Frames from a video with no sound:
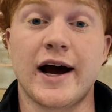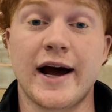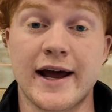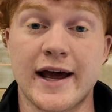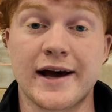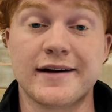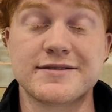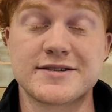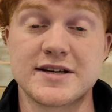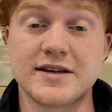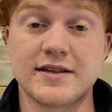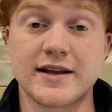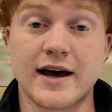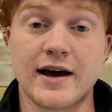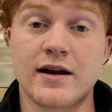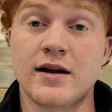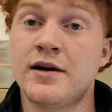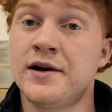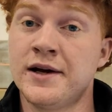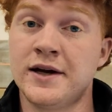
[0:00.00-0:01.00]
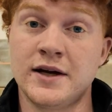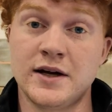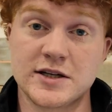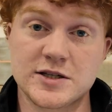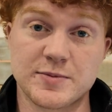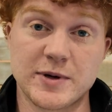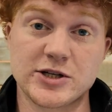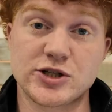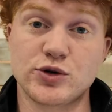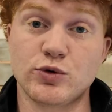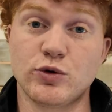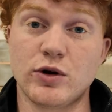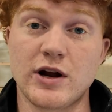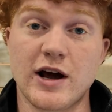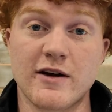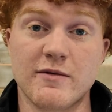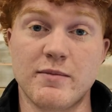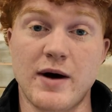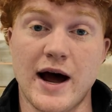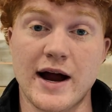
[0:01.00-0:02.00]
I have seen that, especially when
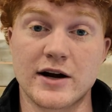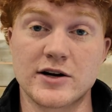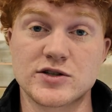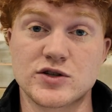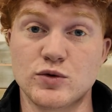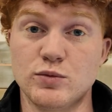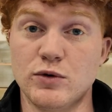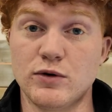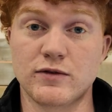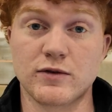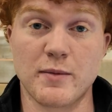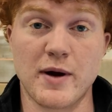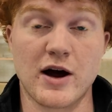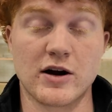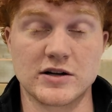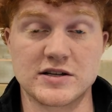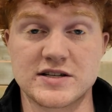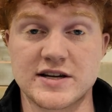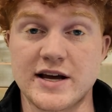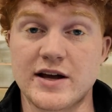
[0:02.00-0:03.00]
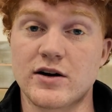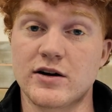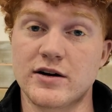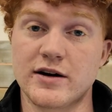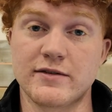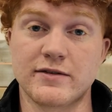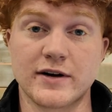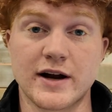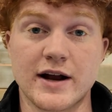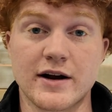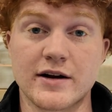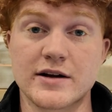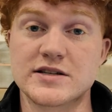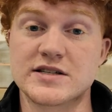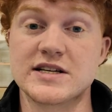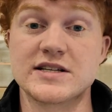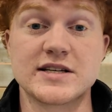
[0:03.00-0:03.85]
I have buyers who move from out of state or different areas.